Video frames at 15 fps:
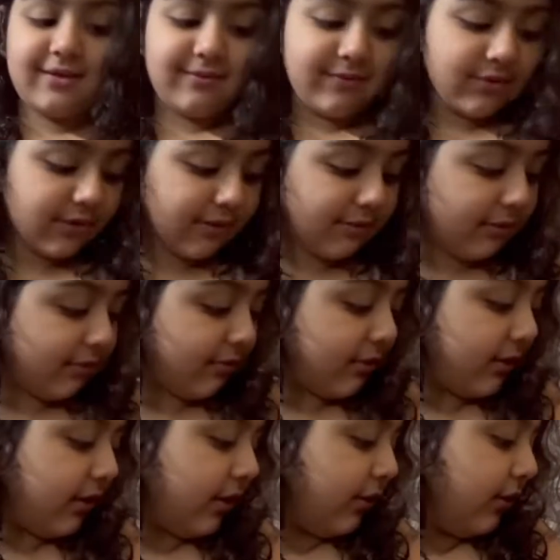No
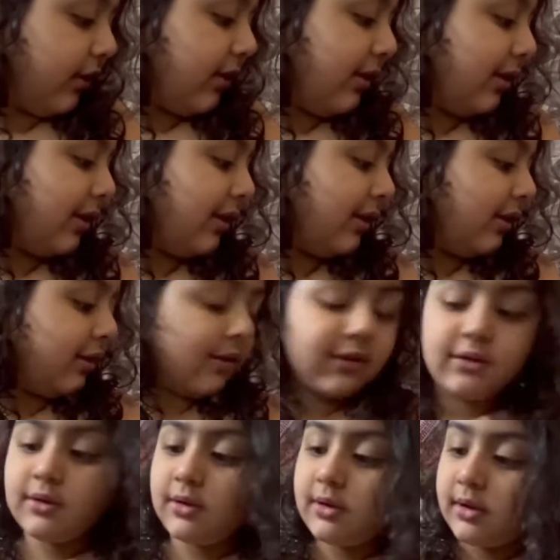one noticed.
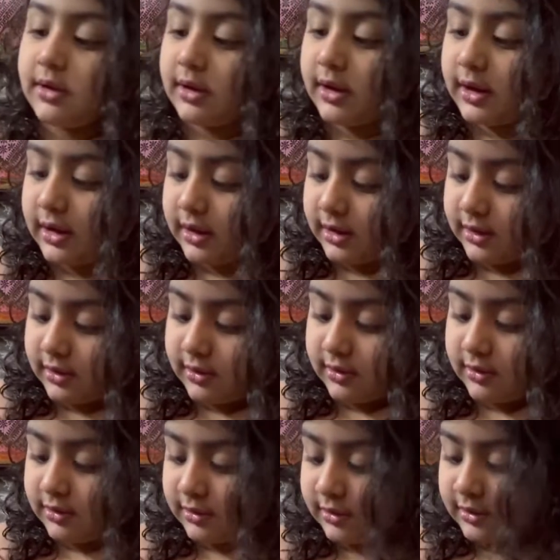And
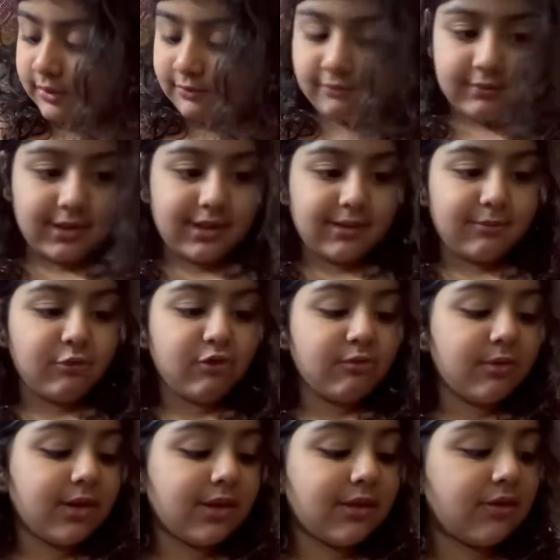when someone
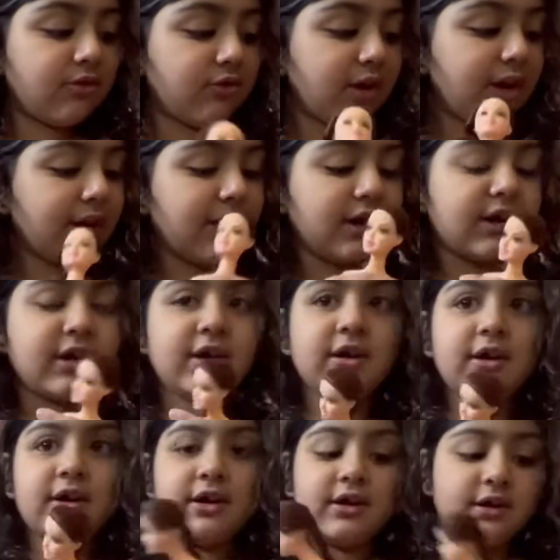wants a drink,
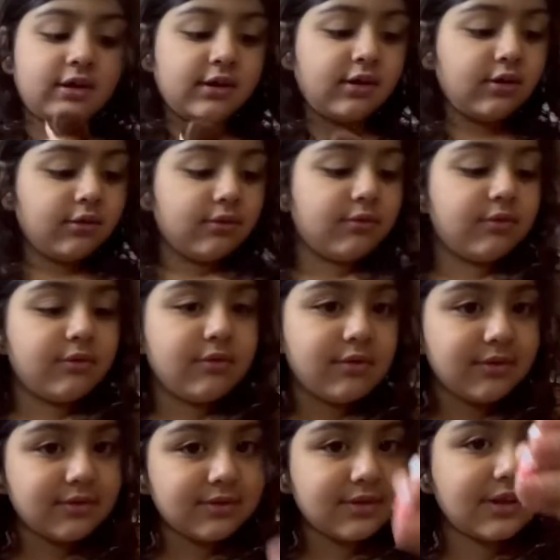oh,
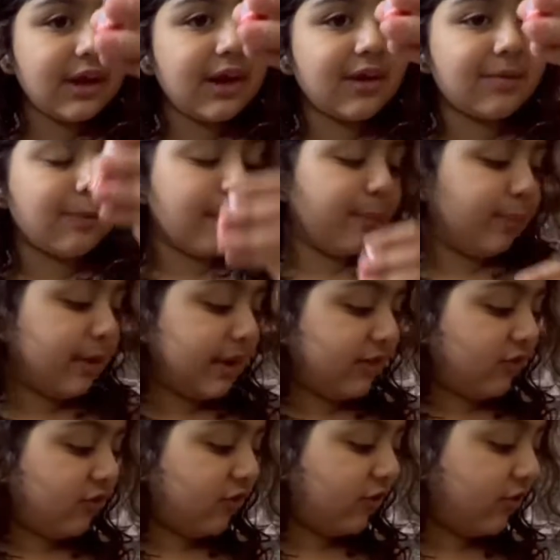there's my
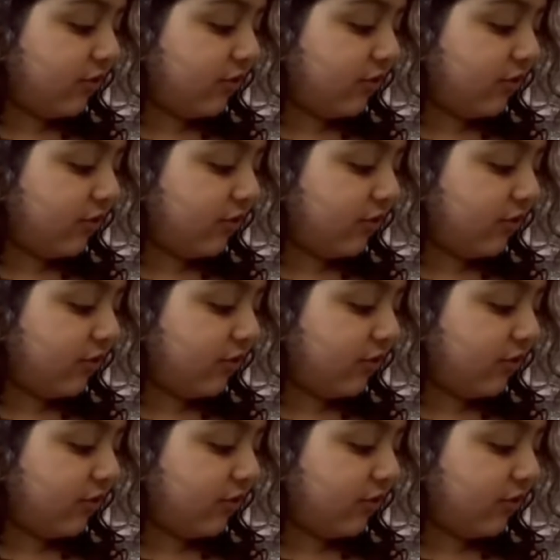peach.